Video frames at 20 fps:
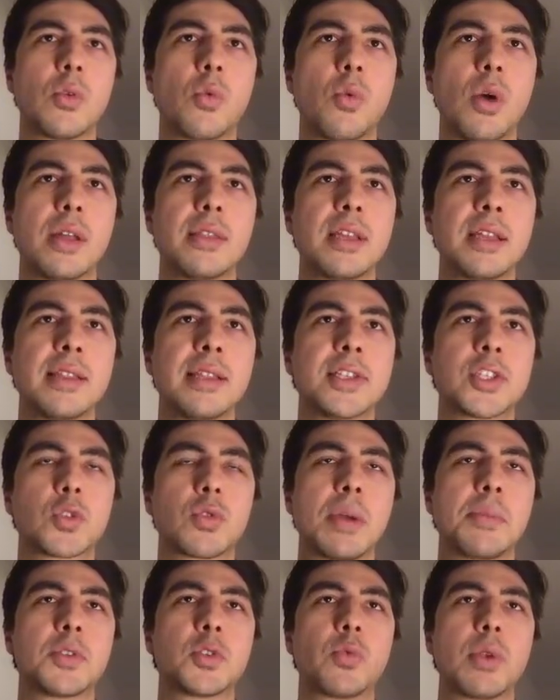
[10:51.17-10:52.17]
run then the
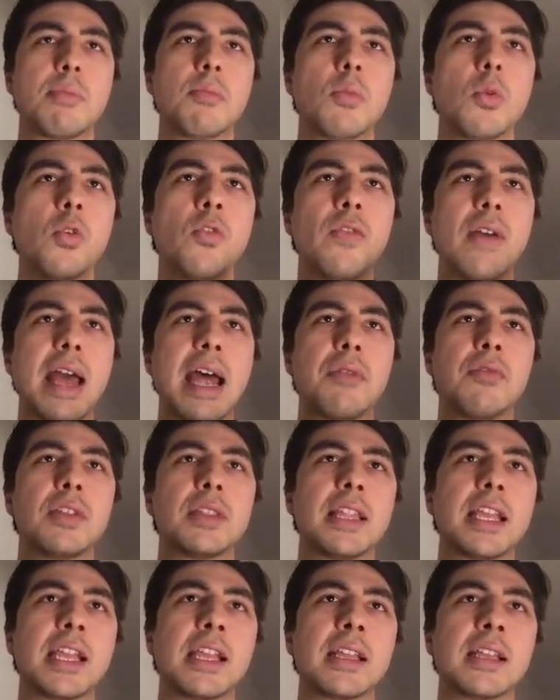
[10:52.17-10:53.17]
script to remove
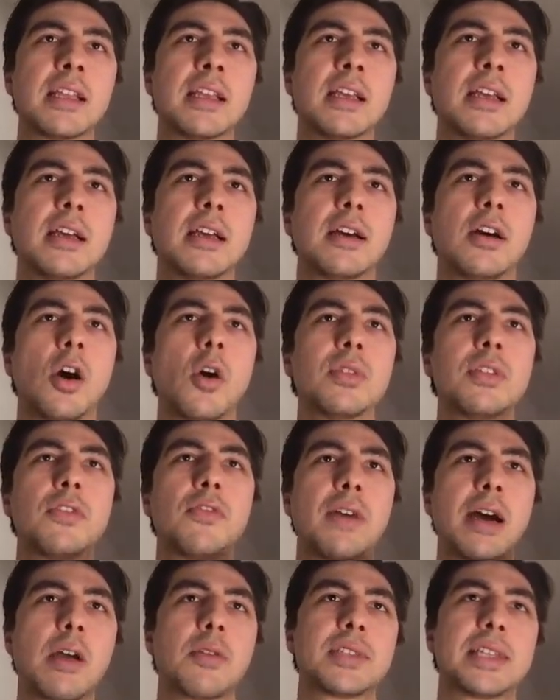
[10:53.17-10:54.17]
everything, all the
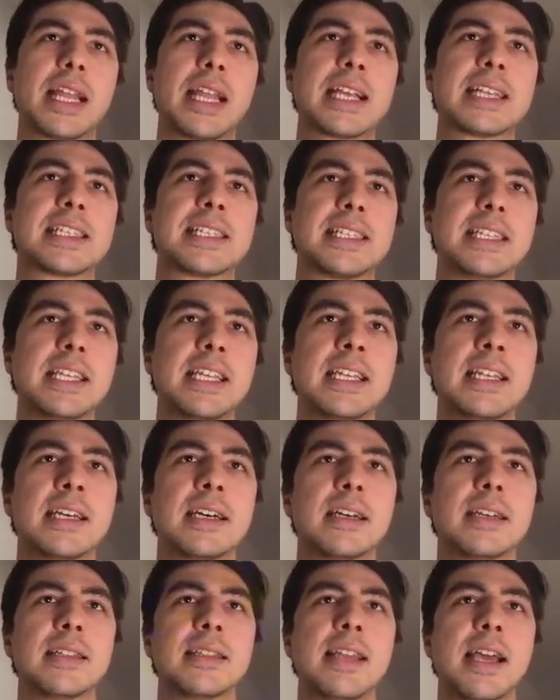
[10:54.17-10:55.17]
files that exceed
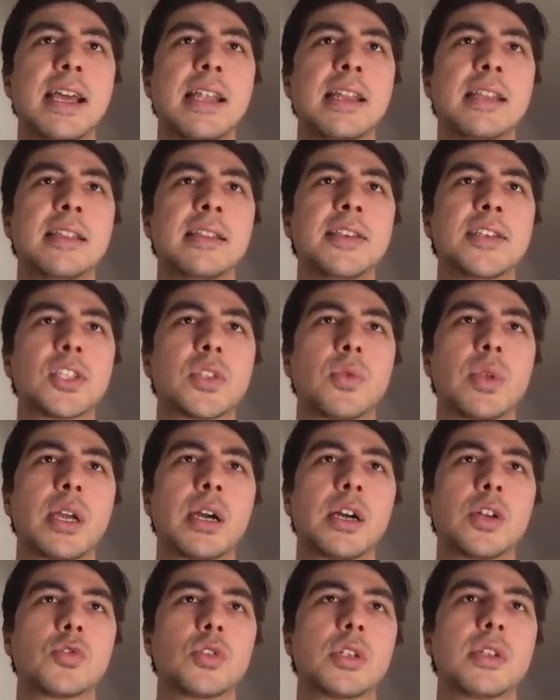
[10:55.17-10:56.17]
then this
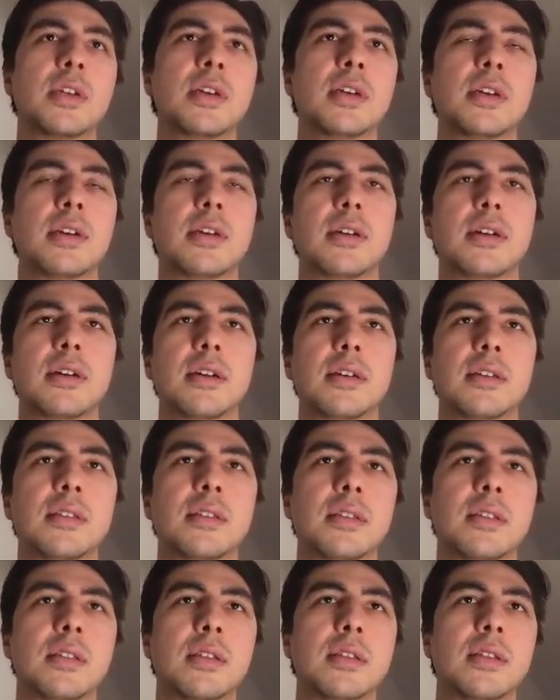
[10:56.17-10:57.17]
300 uh,
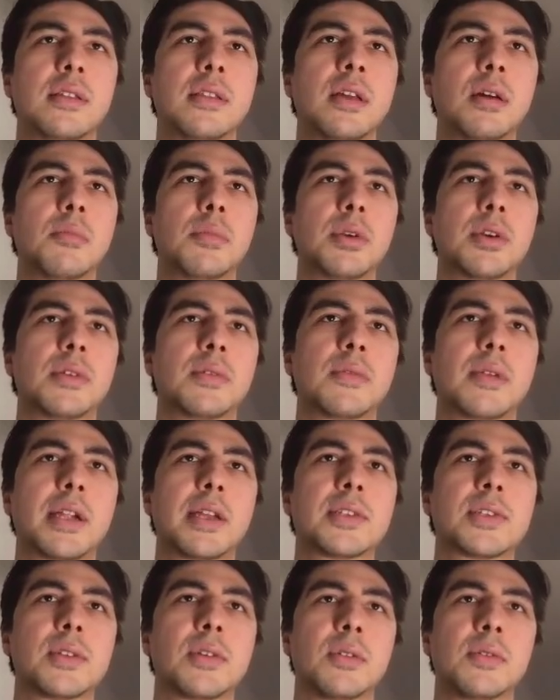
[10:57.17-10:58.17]
number, right?
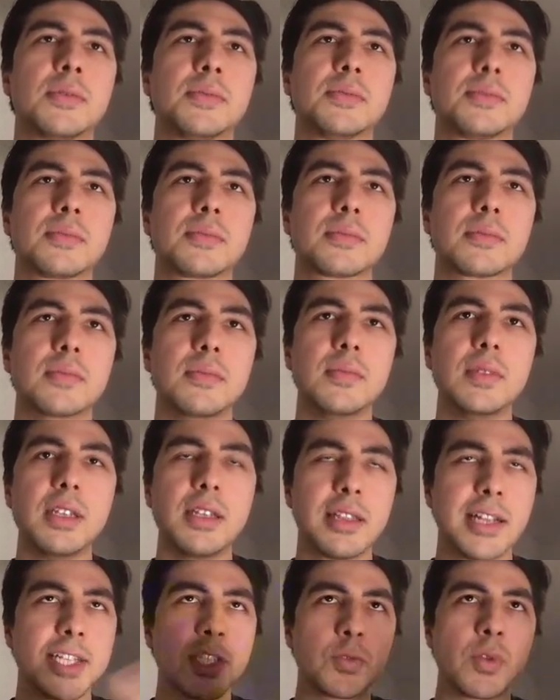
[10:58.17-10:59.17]
So
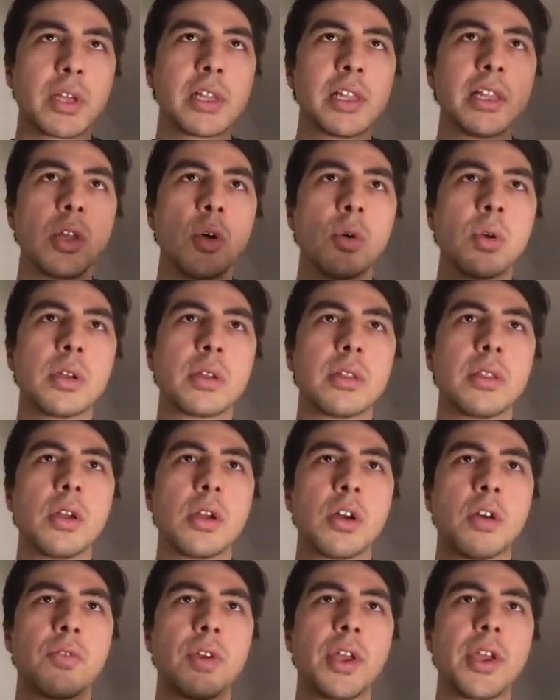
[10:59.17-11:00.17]
let's quickly look, look
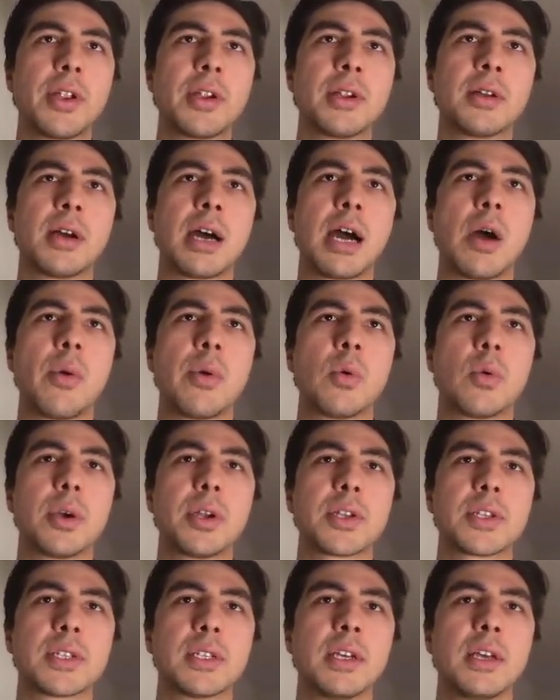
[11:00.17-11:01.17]
over here how it
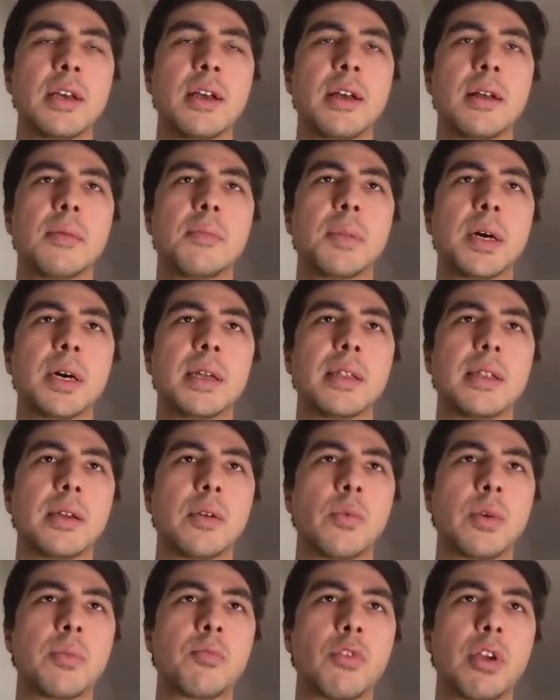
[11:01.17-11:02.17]
works, but
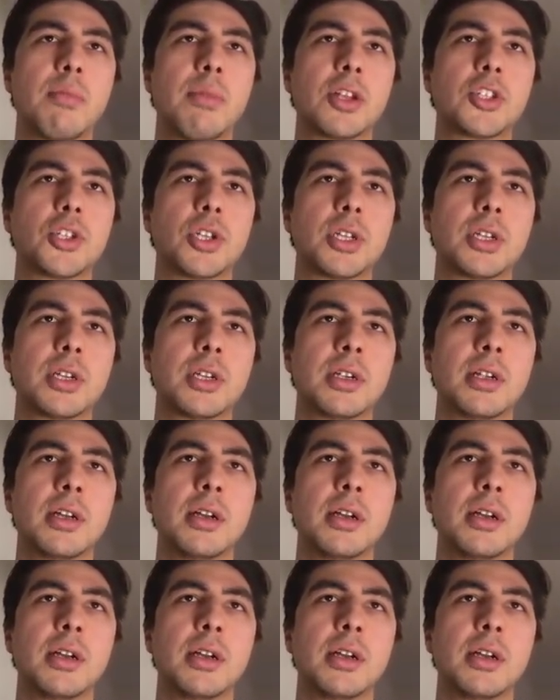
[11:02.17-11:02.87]
we're pretty much here